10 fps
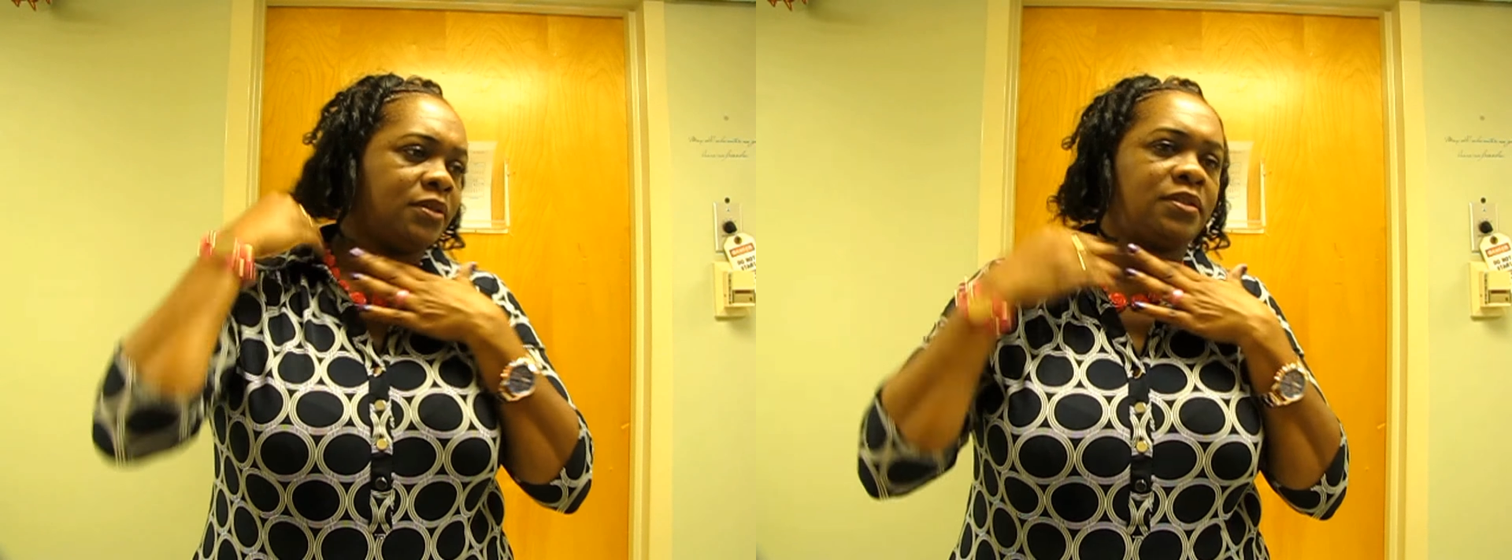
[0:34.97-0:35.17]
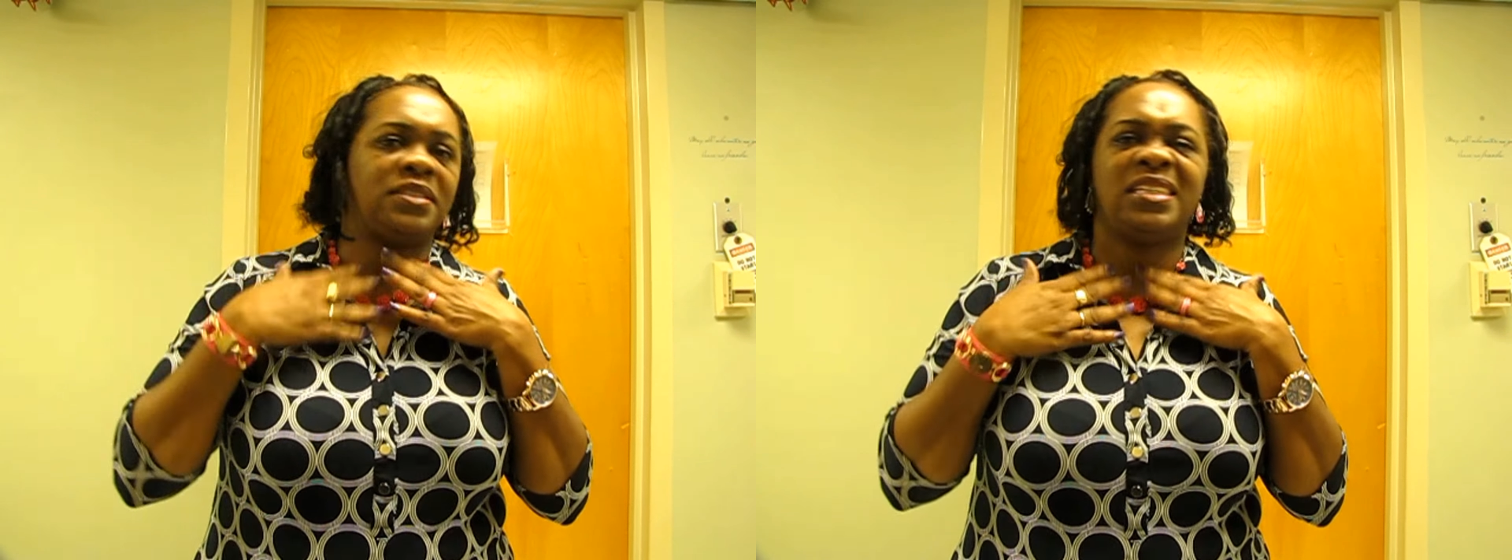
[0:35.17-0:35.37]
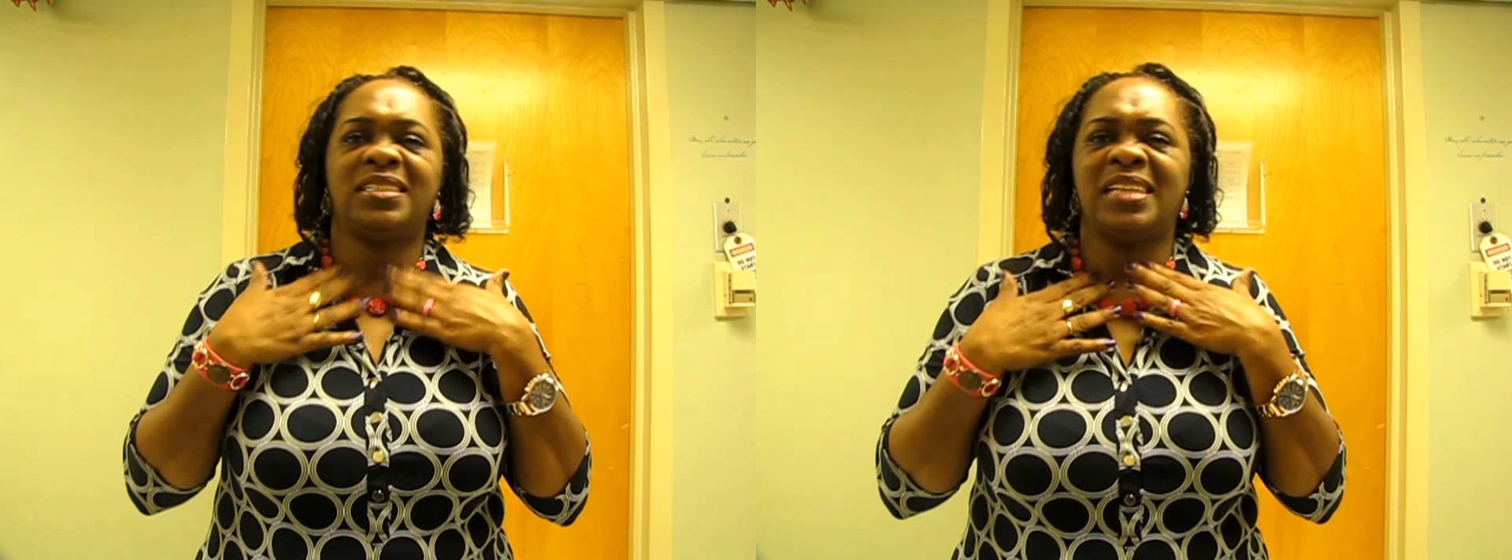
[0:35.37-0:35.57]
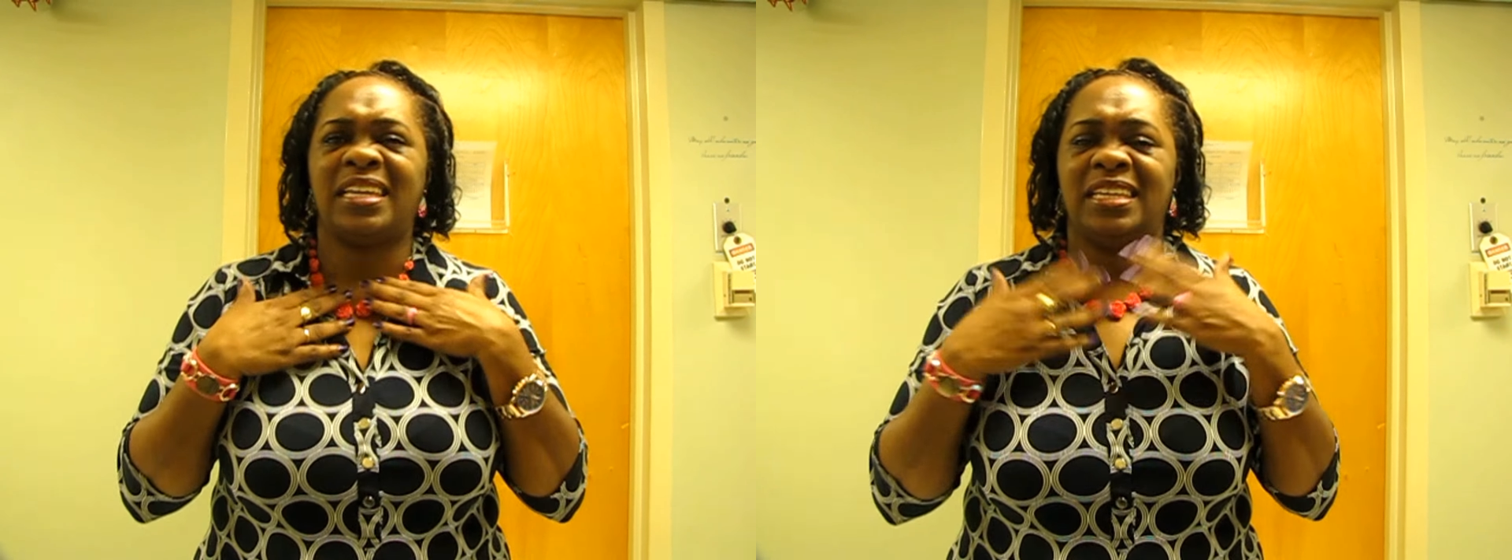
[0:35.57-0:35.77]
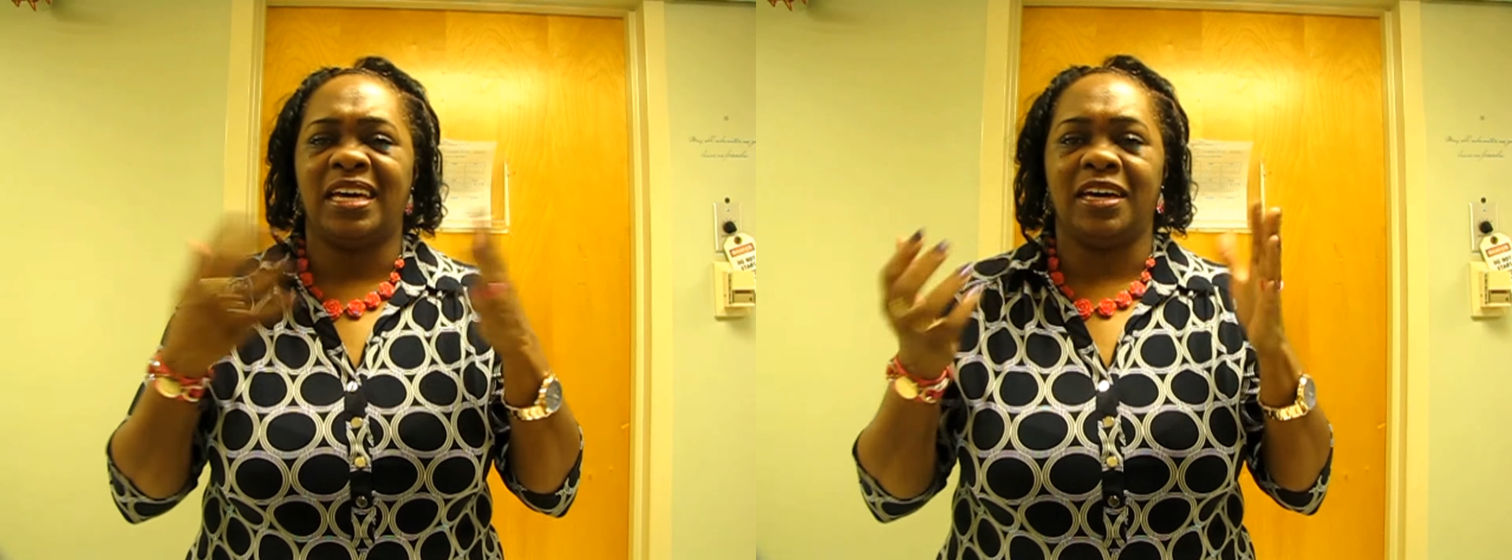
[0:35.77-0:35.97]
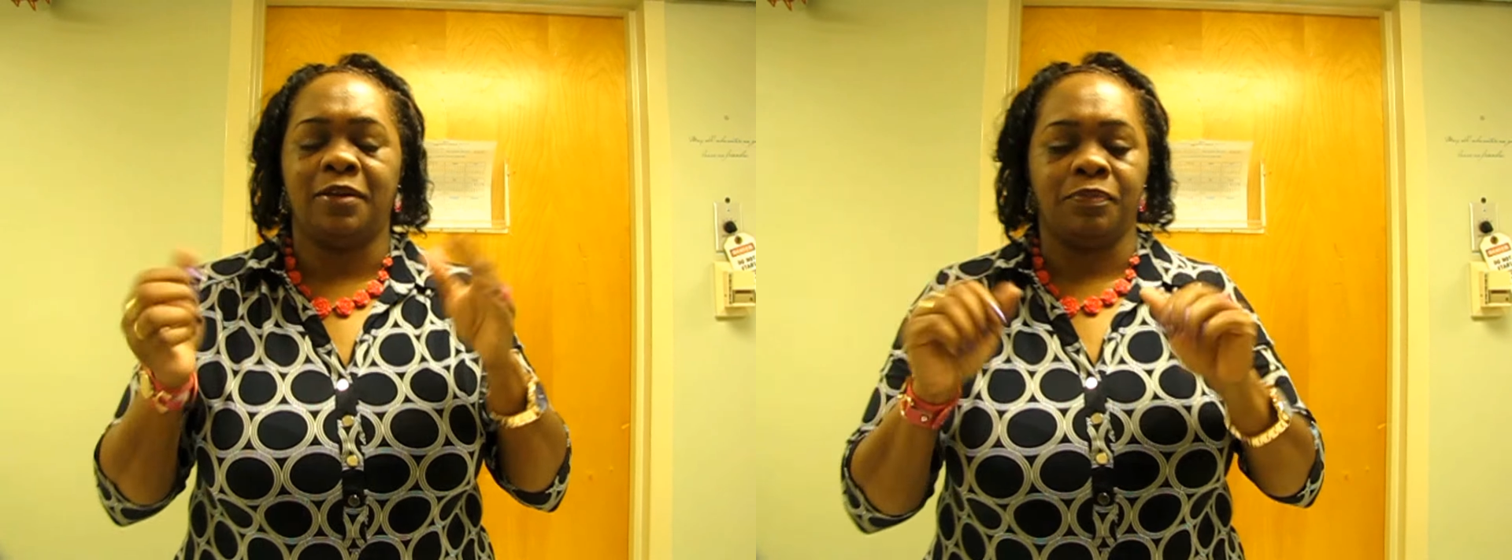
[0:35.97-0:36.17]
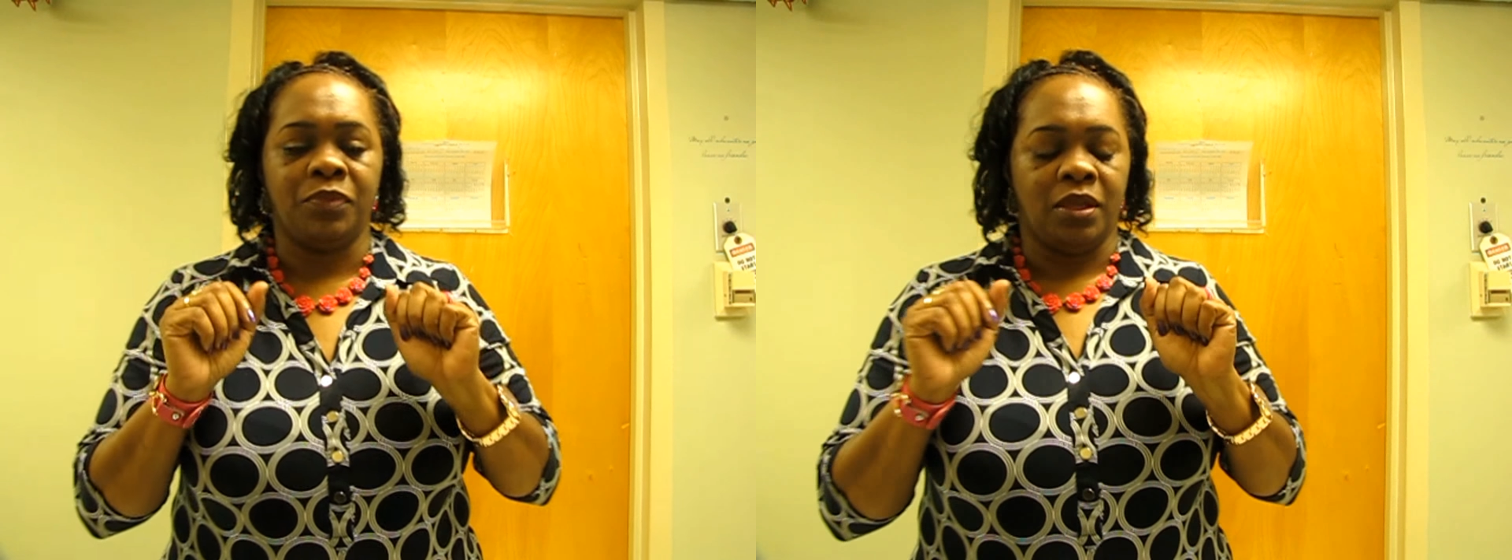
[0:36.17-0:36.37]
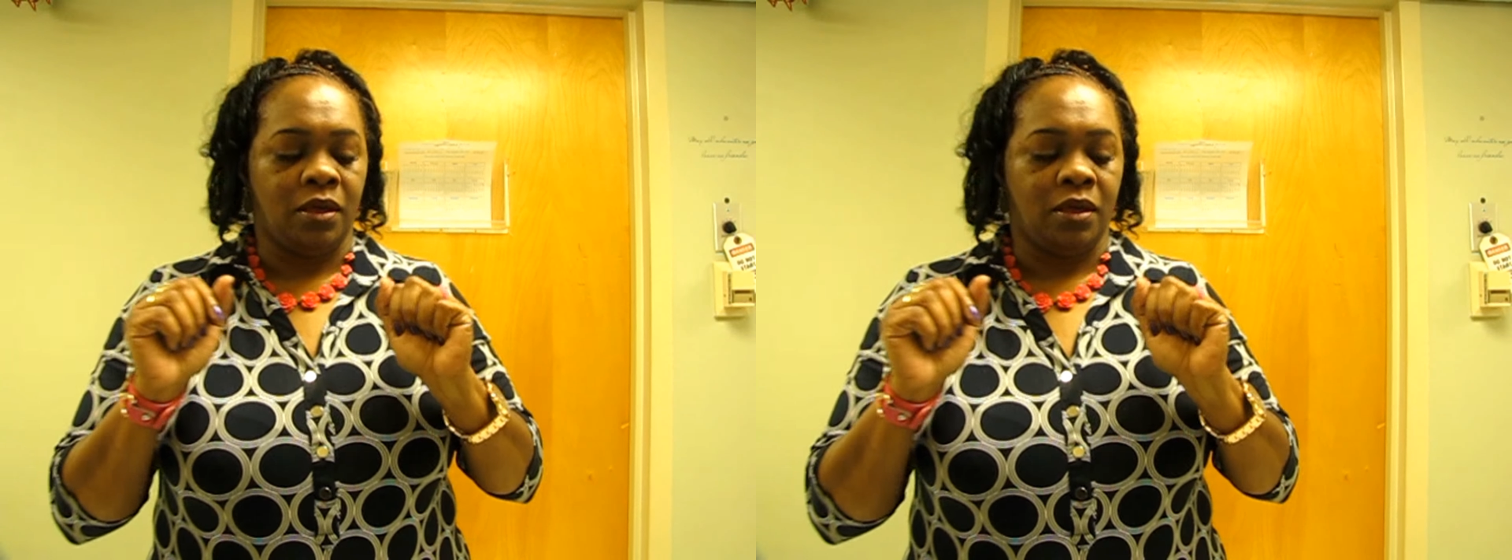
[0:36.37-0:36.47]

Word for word: $6.99